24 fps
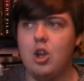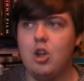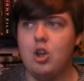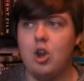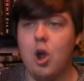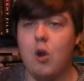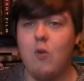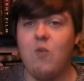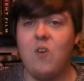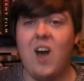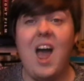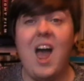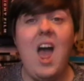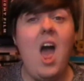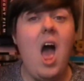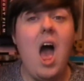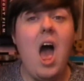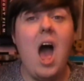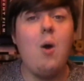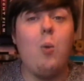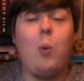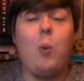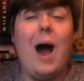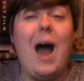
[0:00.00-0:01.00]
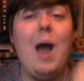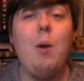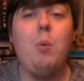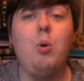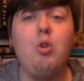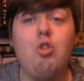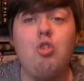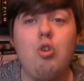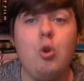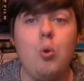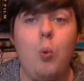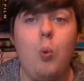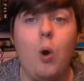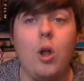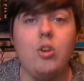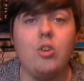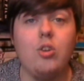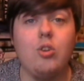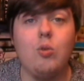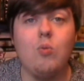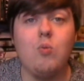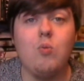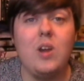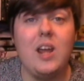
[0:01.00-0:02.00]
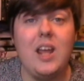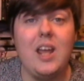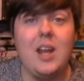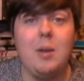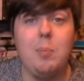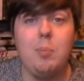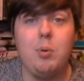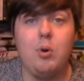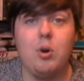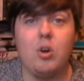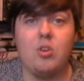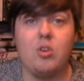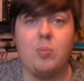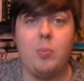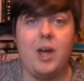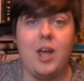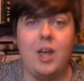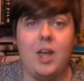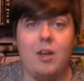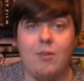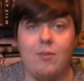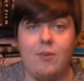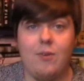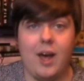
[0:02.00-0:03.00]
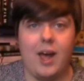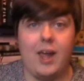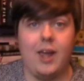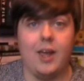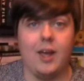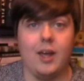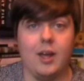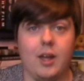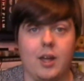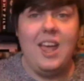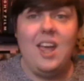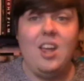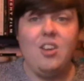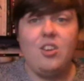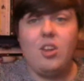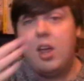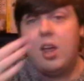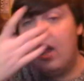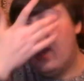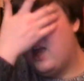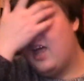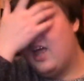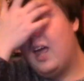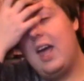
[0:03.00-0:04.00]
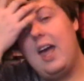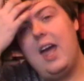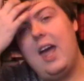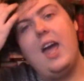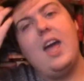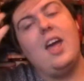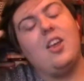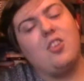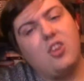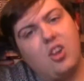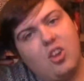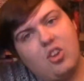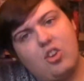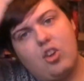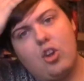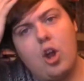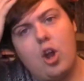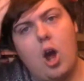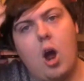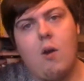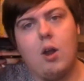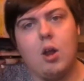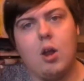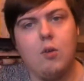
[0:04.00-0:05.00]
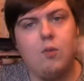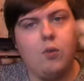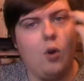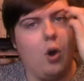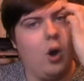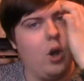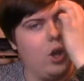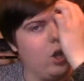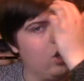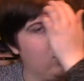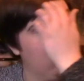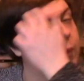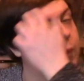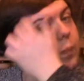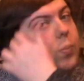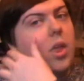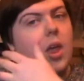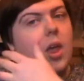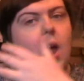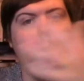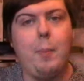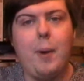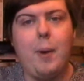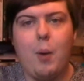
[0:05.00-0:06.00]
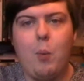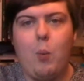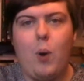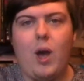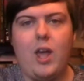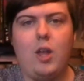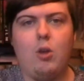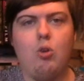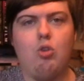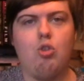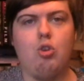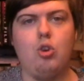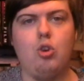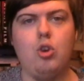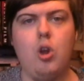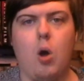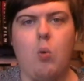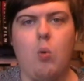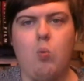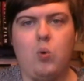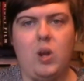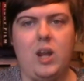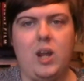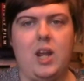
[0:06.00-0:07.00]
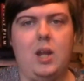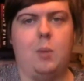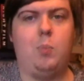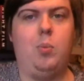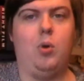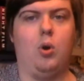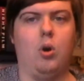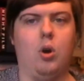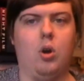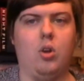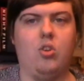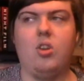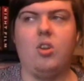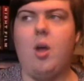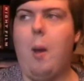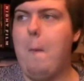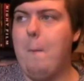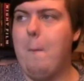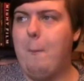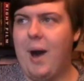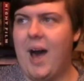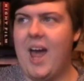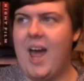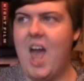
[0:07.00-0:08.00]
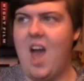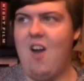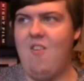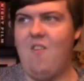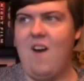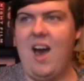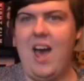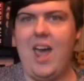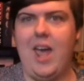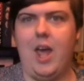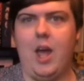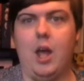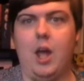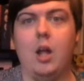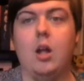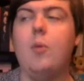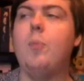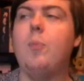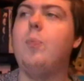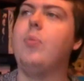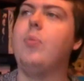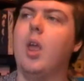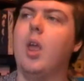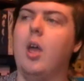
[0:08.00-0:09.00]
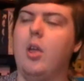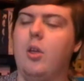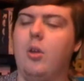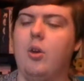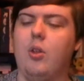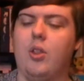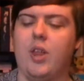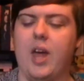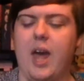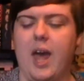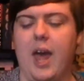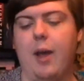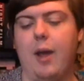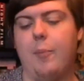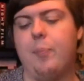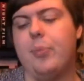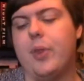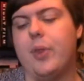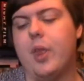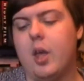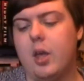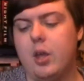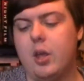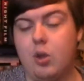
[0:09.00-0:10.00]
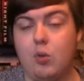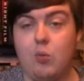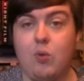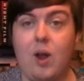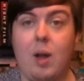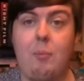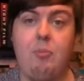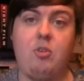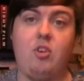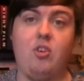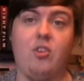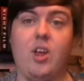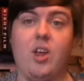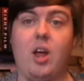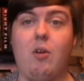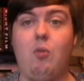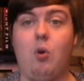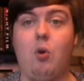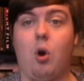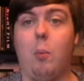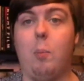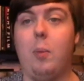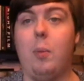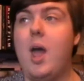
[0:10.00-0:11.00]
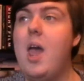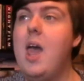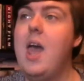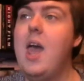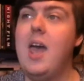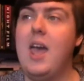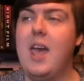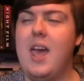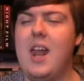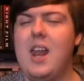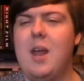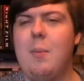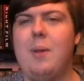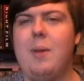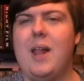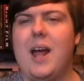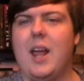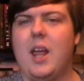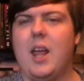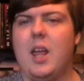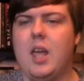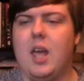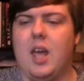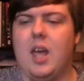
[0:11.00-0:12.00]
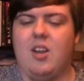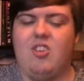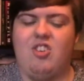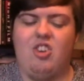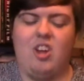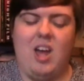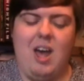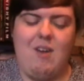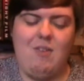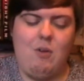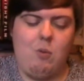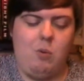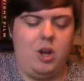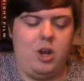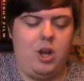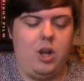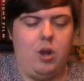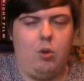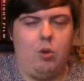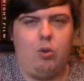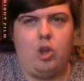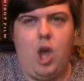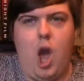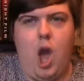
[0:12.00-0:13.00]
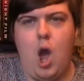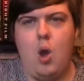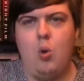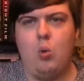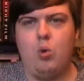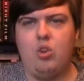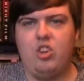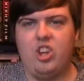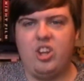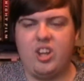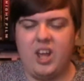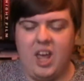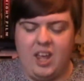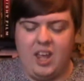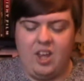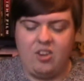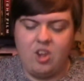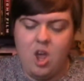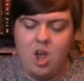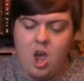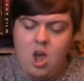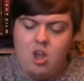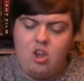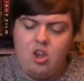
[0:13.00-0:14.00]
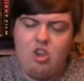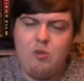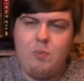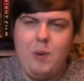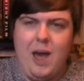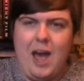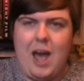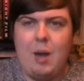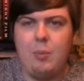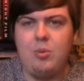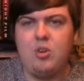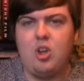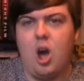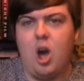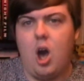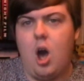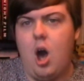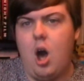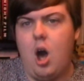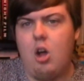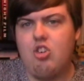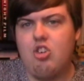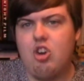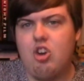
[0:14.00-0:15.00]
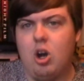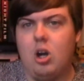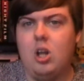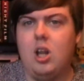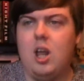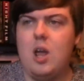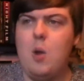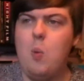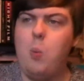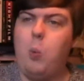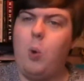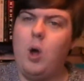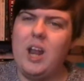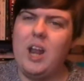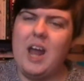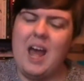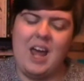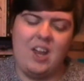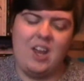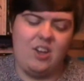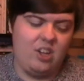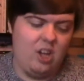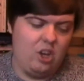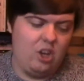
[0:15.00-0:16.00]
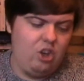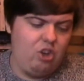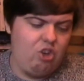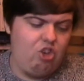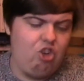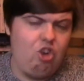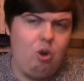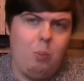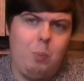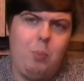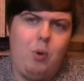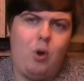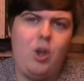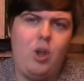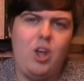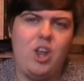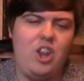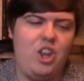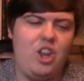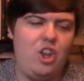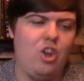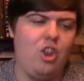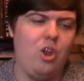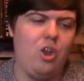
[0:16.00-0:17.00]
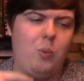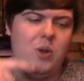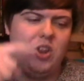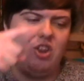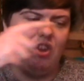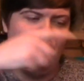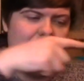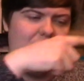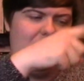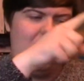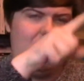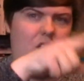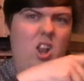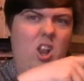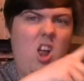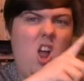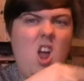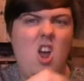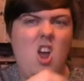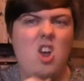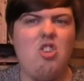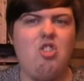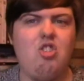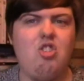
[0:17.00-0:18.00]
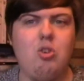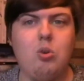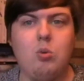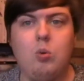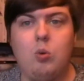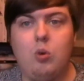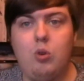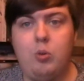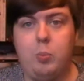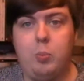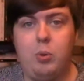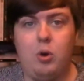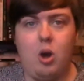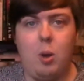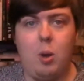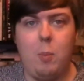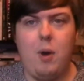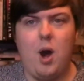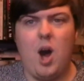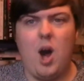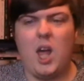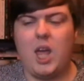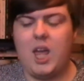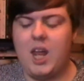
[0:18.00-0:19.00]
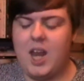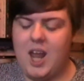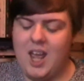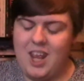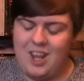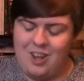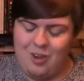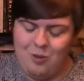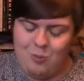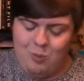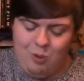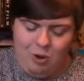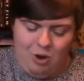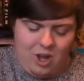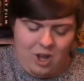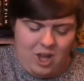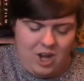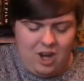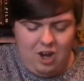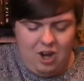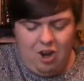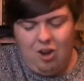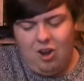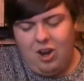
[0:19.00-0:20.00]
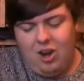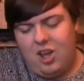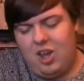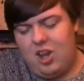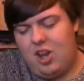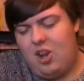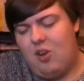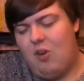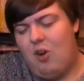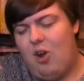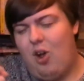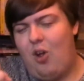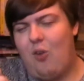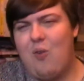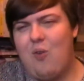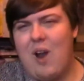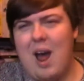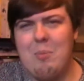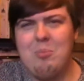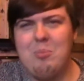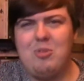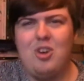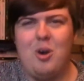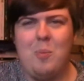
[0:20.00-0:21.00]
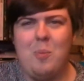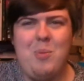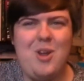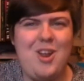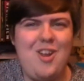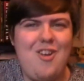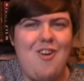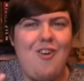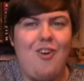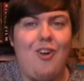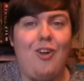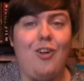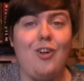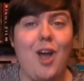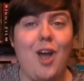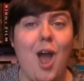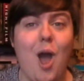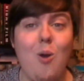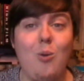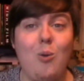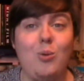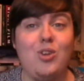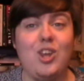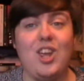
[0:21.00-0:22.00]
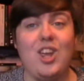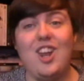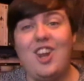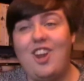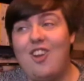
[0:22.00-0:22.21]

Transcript: No fire. Why would you want to read books by a fire? Here is a scenario for you about why you should not read books by a fire. You're there. You've wrapped yourself up in a blanket. You're having one of those cosy days. You've perhaps got a hot chocolate in one hand and your book in the other with your little jewelled bookmark in it. And you're walking along and you're all wrapped up and you're all cosy